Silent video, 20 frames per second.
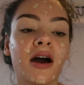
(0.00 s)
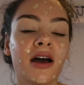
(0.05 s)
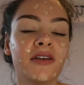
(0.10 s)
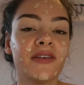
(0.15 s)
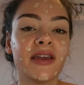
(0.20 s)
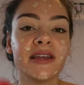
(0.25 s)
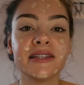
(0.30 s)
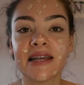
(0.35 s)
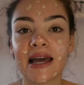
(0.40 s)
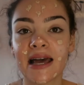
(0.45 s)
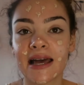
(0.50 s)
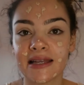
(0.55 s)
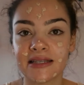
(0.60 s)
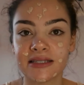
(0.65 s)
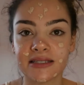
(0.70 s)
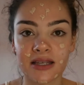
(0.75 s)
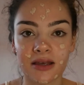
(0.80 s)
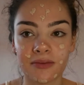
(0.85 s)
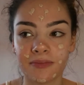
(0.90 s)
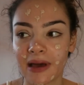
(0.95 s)
I fake
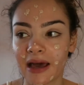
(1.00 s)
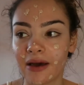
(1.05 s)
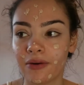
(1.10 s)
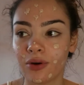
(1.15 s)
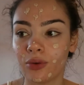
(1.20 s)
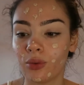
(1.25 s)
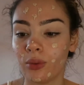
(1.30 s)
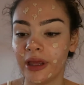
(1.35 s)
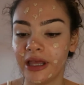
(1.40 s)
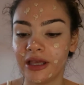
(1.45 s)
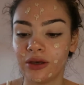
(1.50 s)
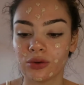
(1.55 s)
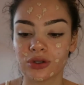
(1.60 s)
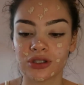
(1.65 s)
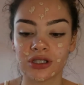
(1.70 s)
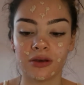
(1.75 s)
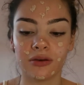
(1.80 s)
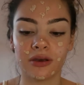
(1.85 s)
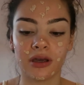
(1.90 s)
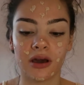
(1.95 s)
tanned about a week
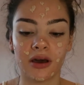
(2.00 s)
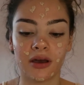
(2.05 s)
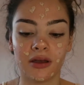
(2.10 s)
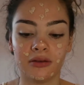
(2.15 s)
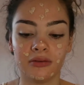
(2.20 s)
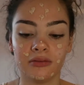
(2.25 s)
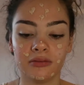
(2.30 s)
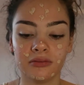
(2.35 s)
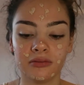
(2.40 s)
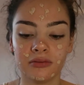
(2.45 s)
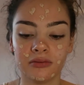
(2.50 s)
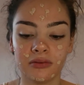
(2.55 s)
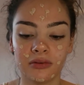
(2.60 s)
or so ago.